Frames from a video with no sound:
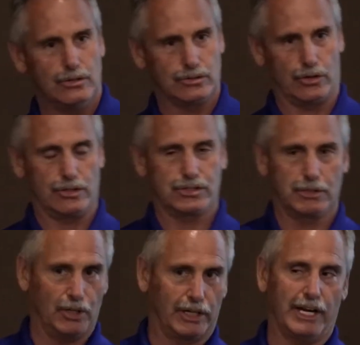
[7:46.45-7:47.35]
so there's
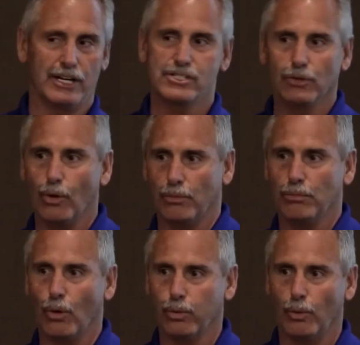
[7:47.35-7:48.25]
communication going
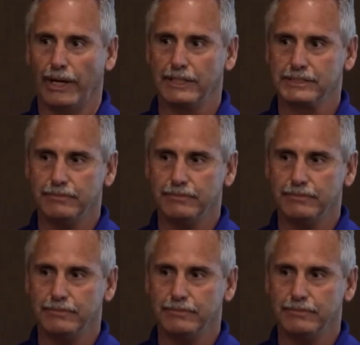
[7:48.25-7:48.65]
both ways.